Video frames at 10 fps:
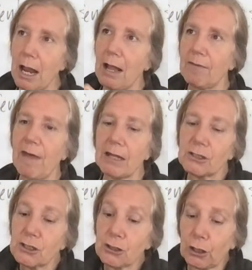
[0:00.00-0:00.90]
and that
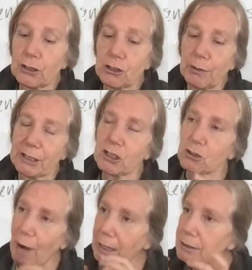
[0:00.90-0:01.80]
starts to
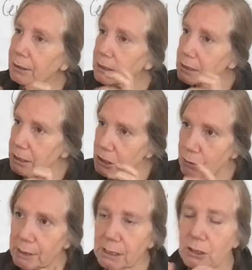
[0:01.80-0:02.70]
extract the constituents,